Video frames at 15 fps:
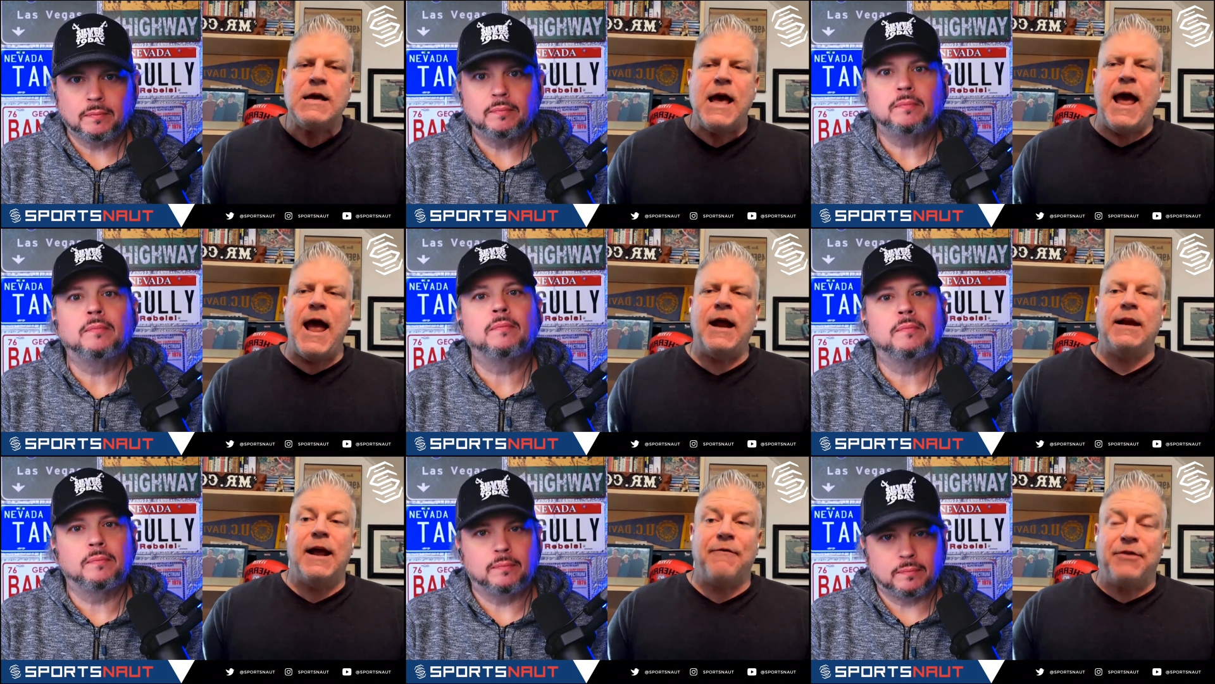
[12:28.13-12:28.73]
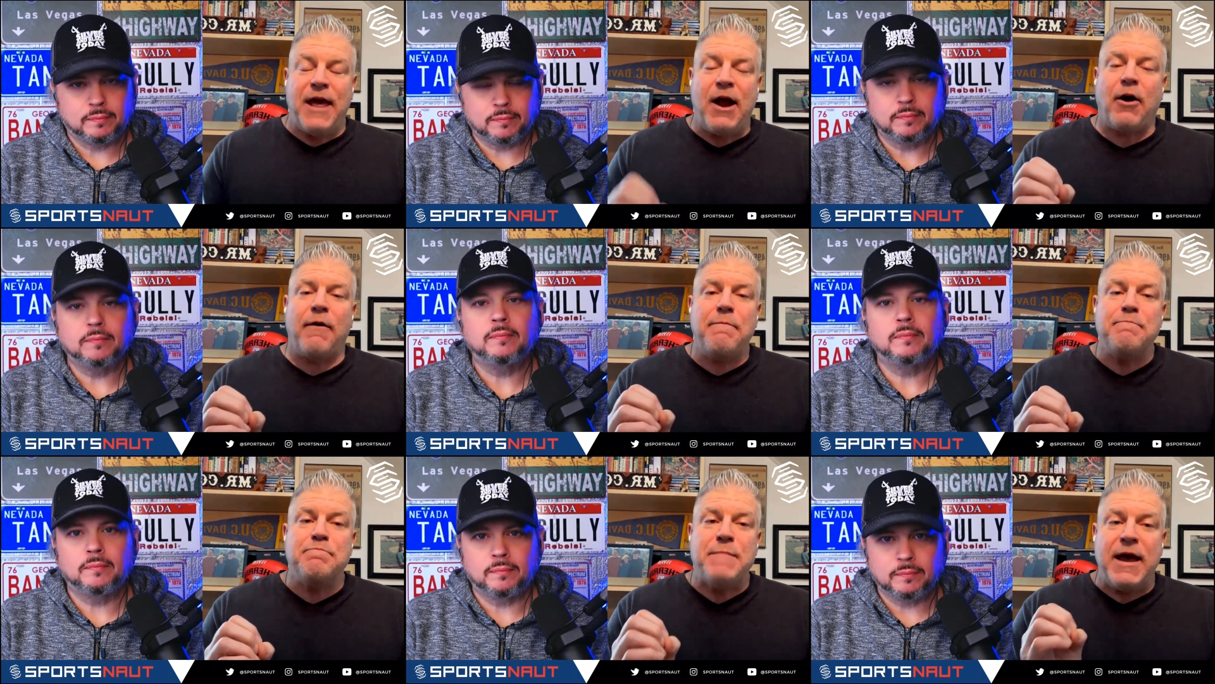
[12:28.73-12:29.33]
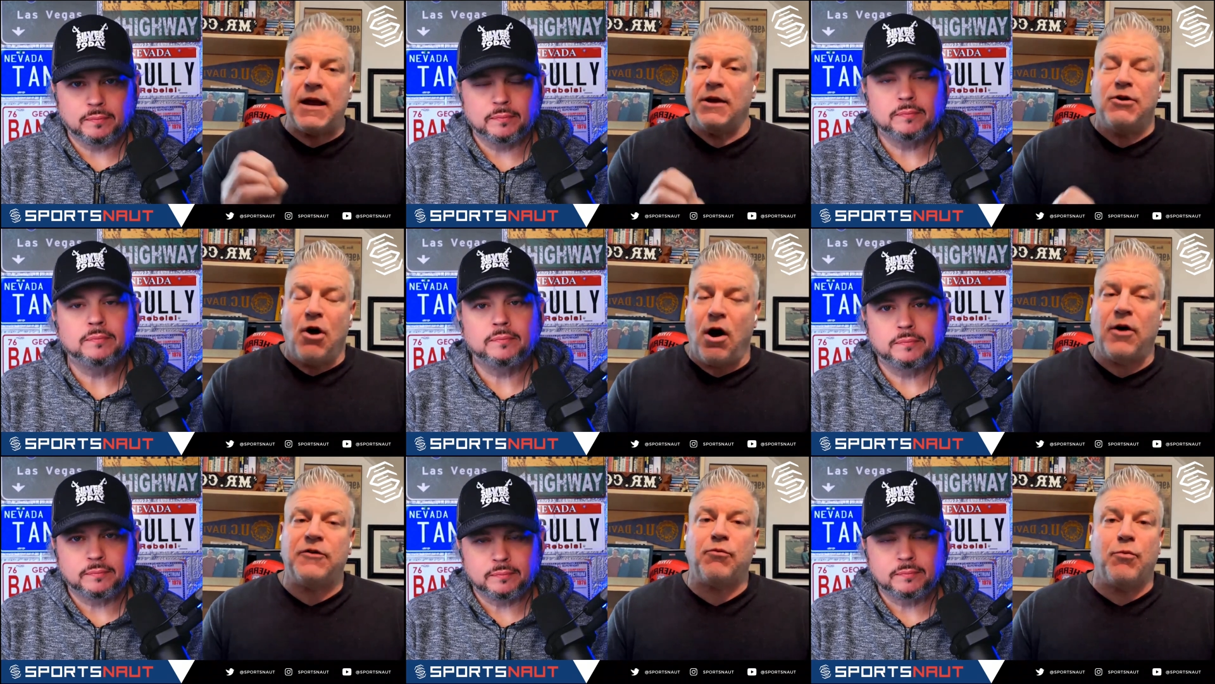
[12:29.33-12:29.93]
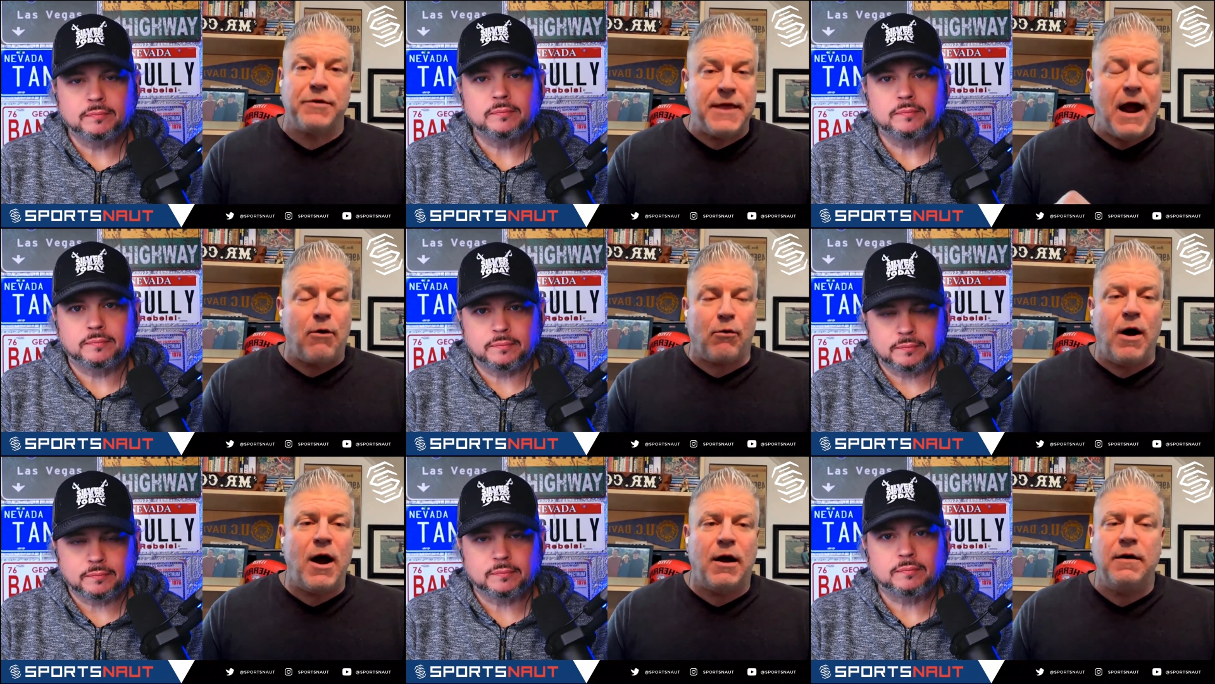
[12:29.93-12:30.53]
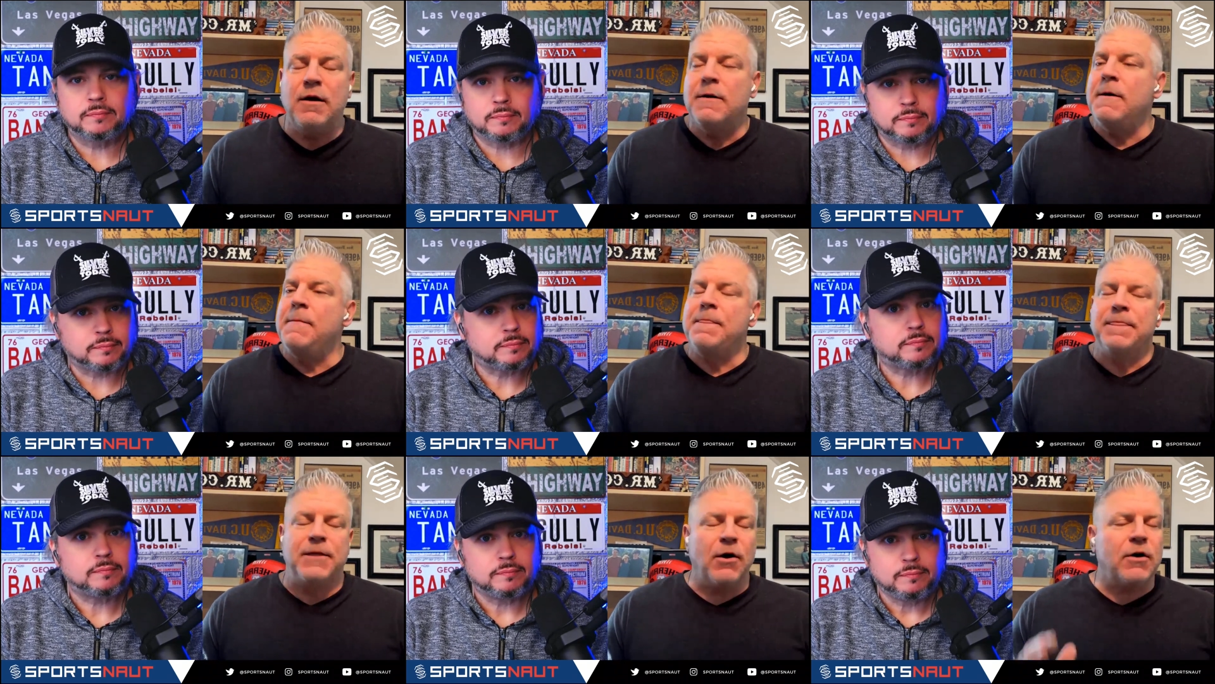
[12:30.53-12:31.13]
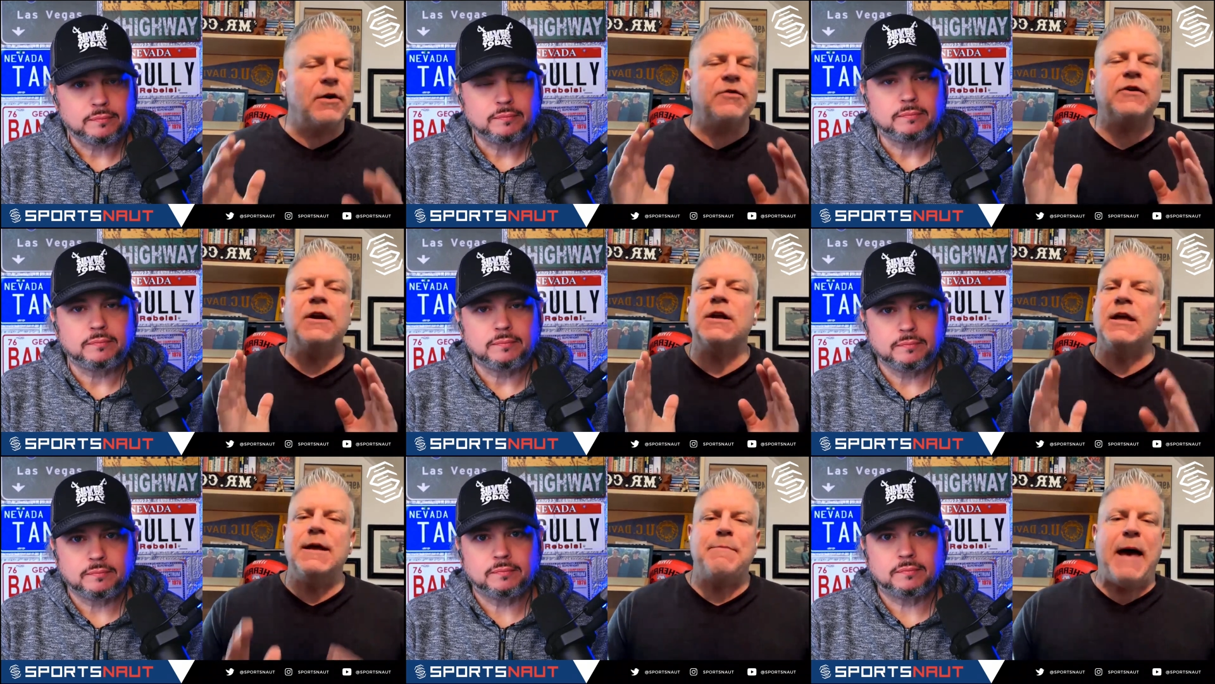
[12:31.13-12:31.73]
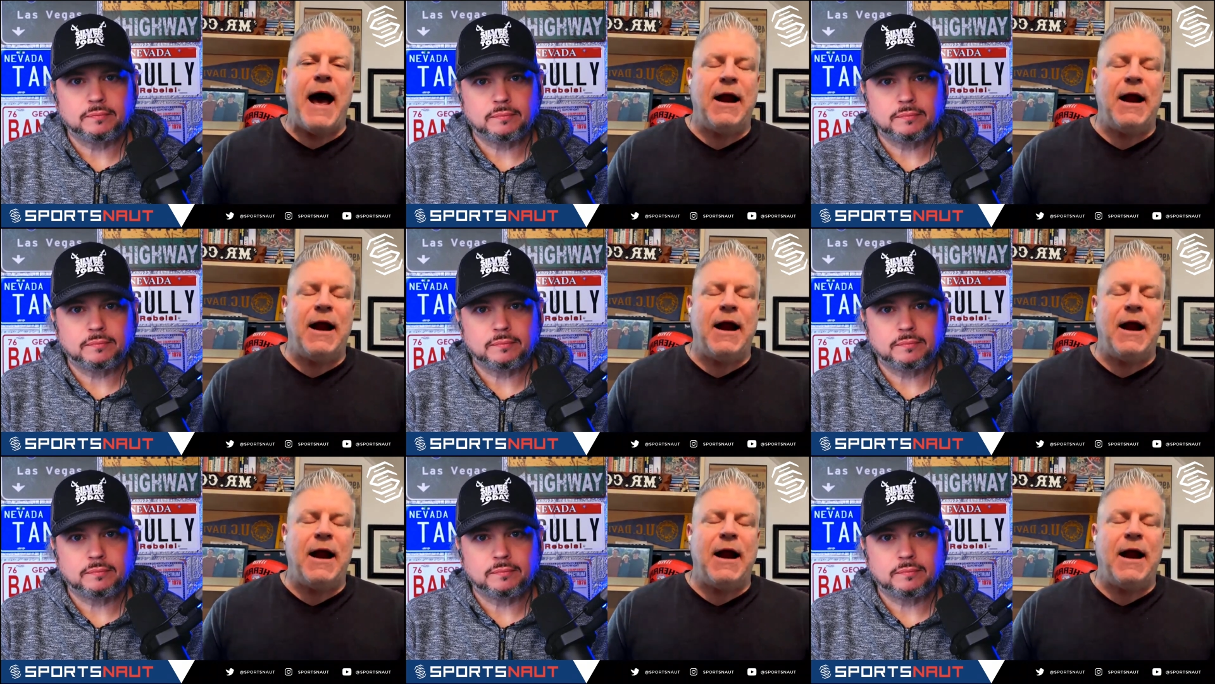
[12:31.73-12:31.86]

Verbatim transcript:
Speaker 1: And if they're making yards with that run, they're just going to keep